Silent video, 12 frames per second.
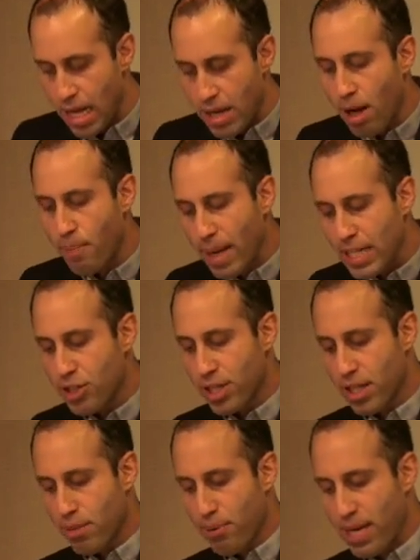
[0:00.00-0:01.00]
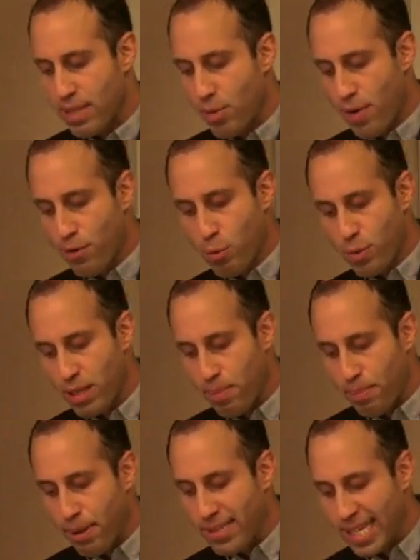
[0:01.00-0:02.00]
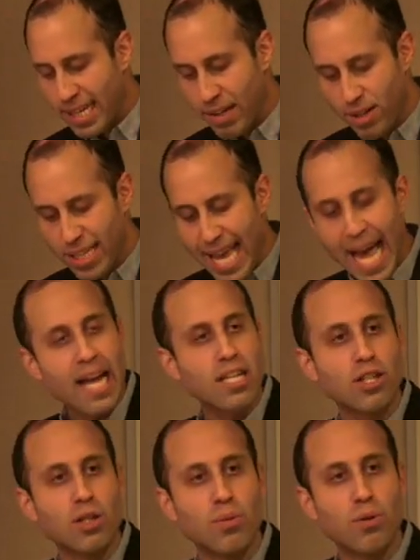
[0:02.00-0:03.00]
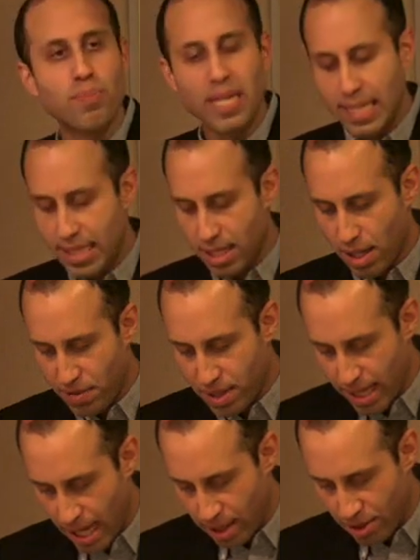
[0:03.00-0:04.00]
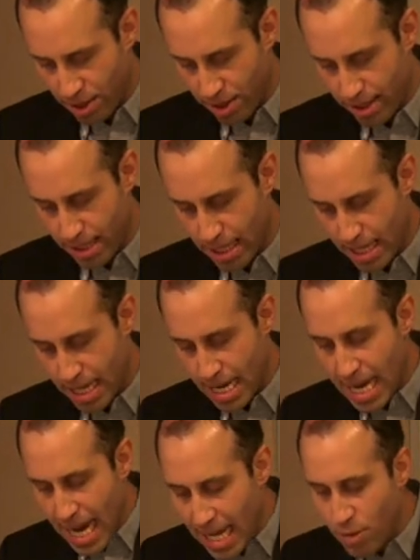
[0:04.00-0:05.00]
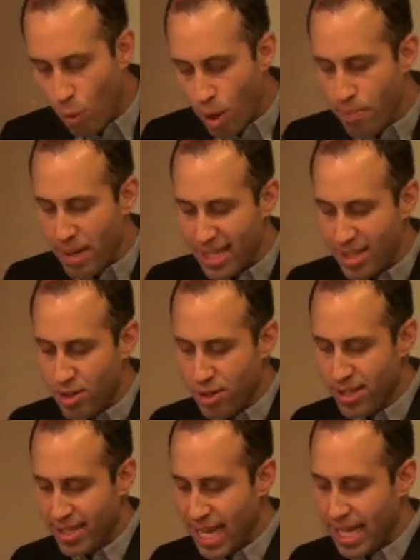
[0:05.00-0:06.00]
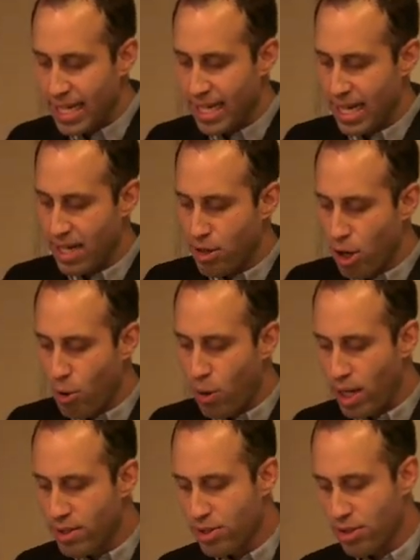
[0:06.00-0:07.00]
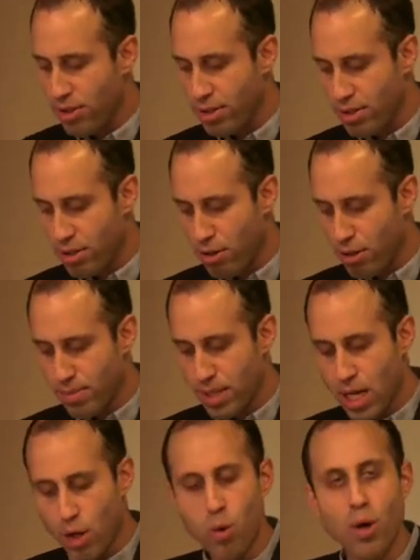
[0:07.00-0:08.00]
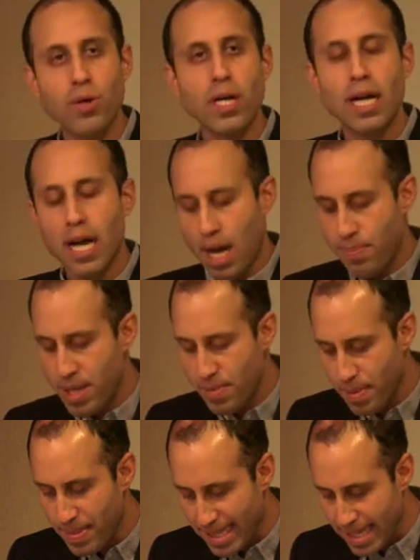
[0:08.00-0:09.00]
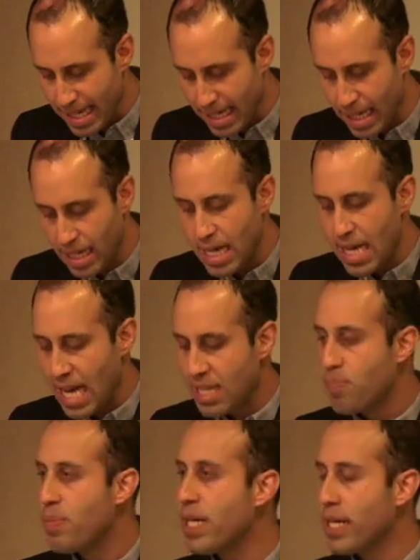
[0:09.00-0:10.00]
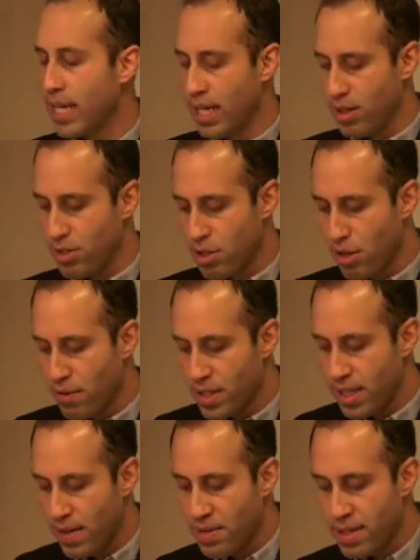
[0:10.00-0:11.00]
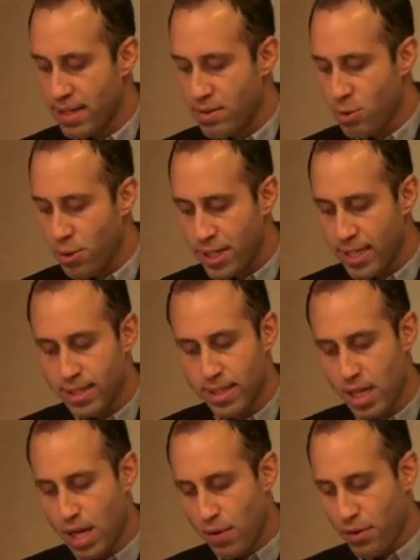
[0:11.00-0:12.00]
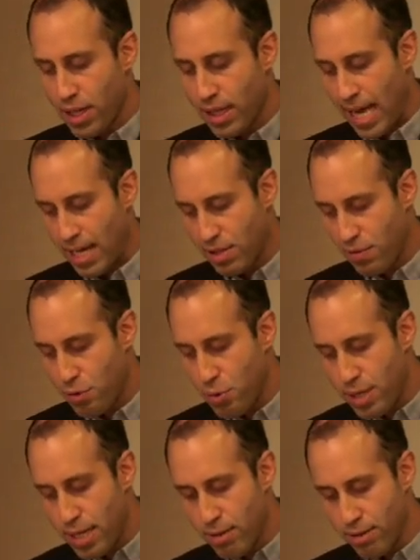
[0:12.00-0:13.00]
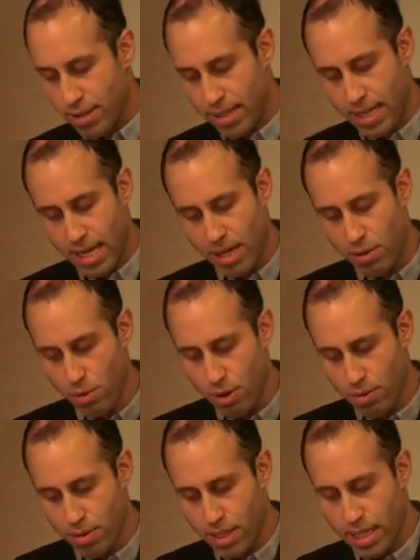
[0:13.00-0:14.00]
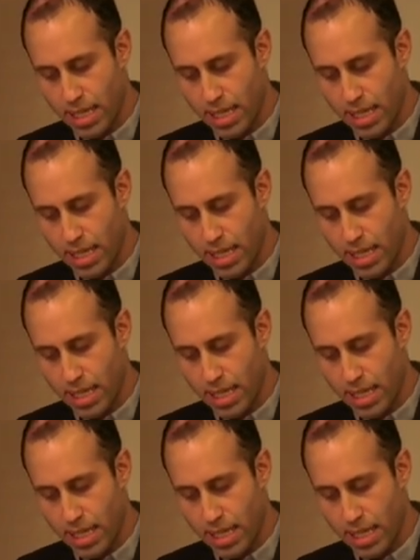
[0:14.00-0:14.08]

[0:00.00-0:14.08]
Not mentioned in the press, however, was a particularly actionable piece of intelligence. As one minister stated in no uncertain terms, quote, Habiba Masika has been in the service of the Desturians for the last few years, end quote.